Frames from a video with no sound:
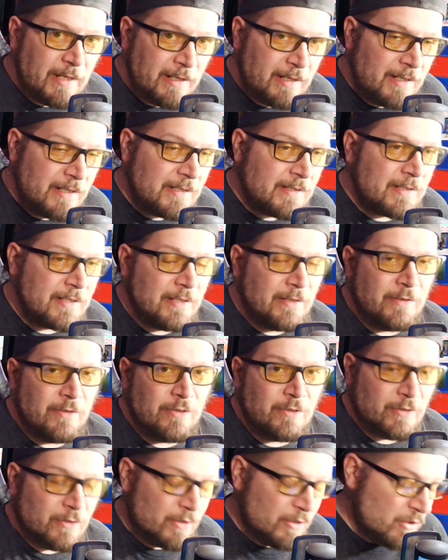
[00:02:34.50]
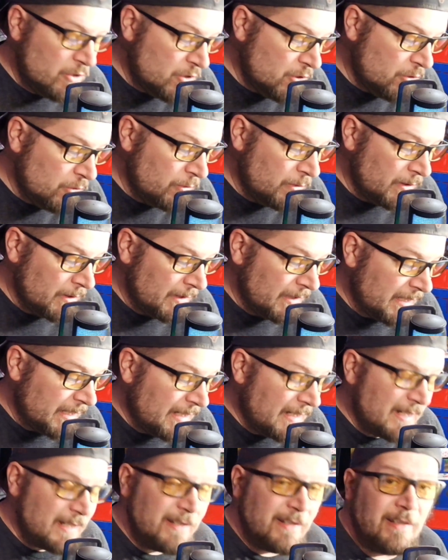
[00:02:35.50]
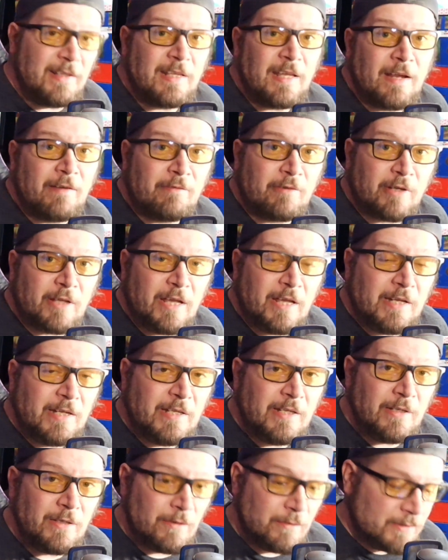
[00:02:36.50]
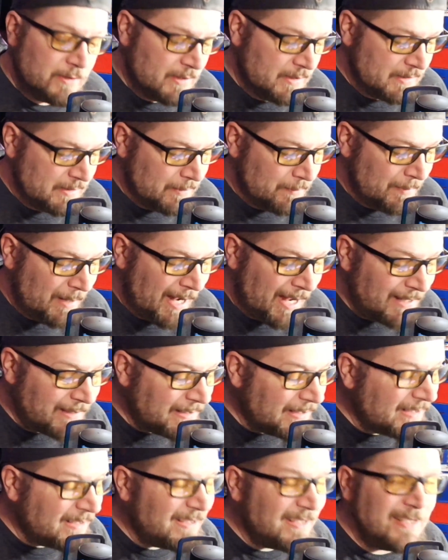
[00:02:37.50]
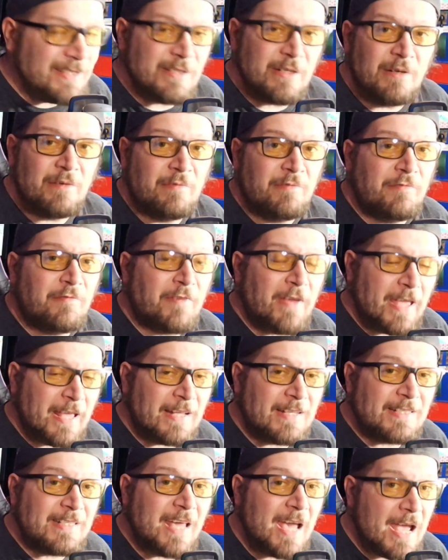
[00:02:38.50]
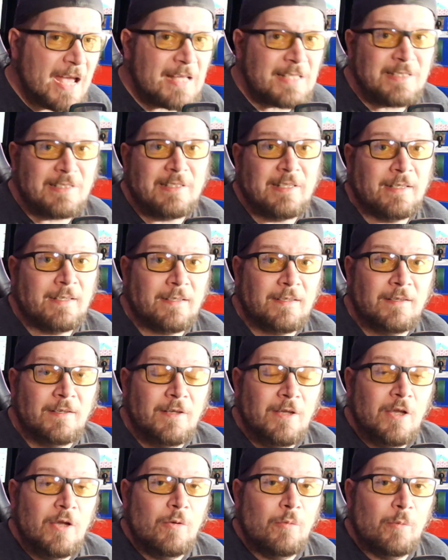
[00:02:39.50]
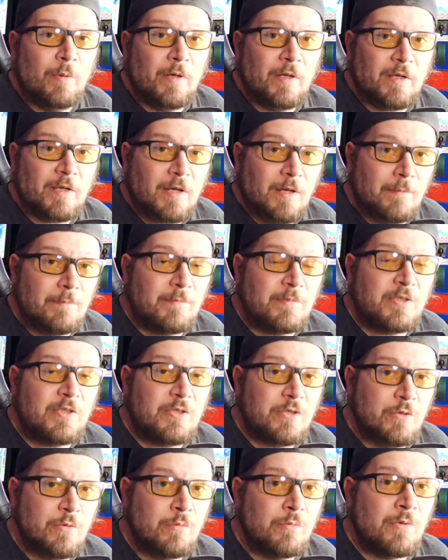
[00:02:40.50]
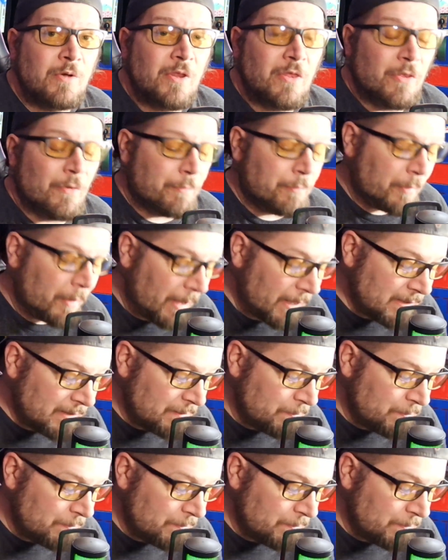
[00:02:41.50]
is and you're new to getting into the Evercade ecosystem, I think these are fantastic when it comes to the price